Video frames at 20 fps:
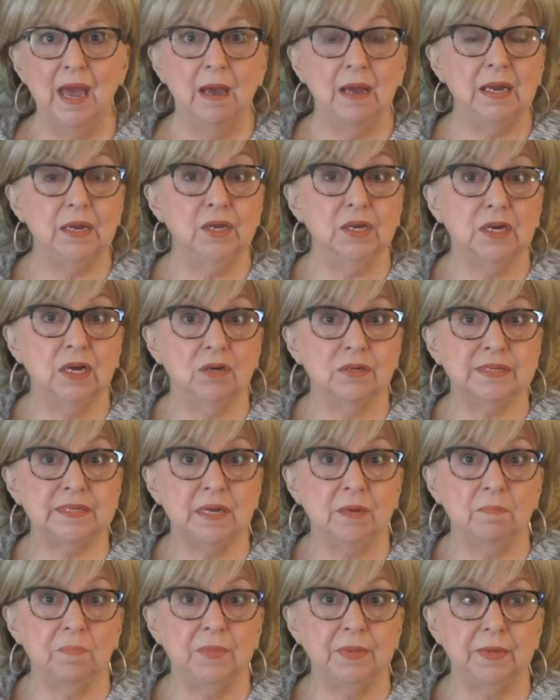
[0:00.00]
And you know
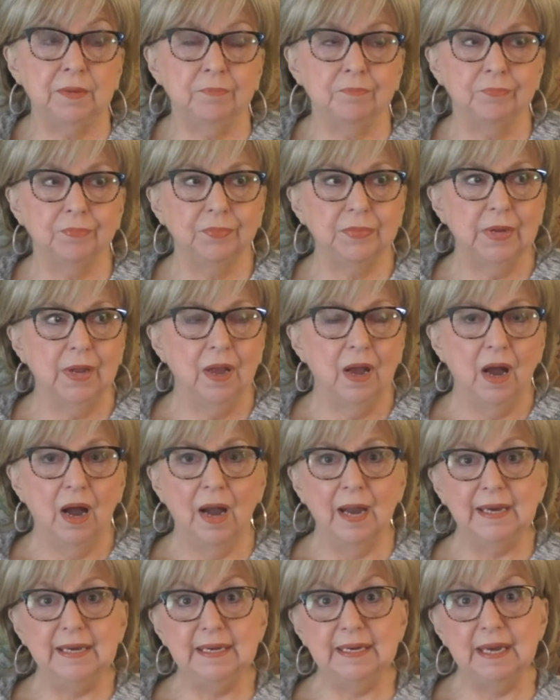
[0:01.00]
something?
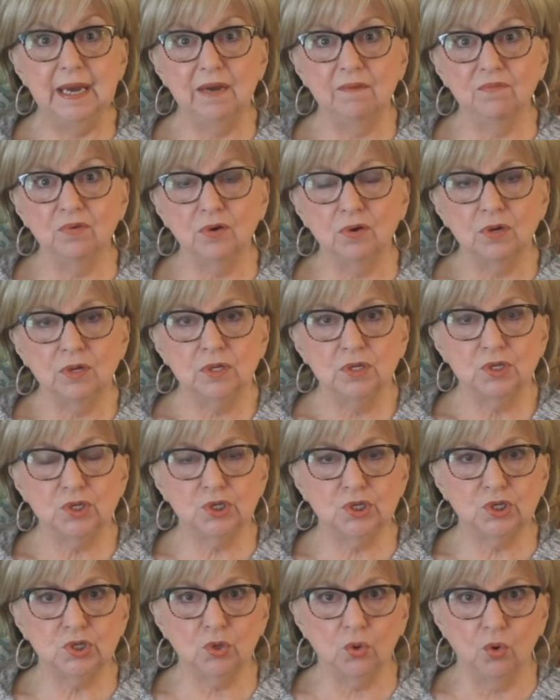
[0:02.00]
I never
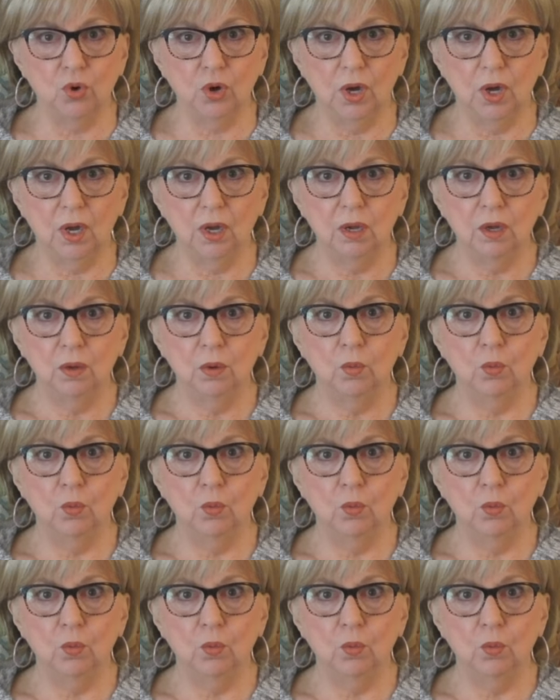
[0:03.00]
saw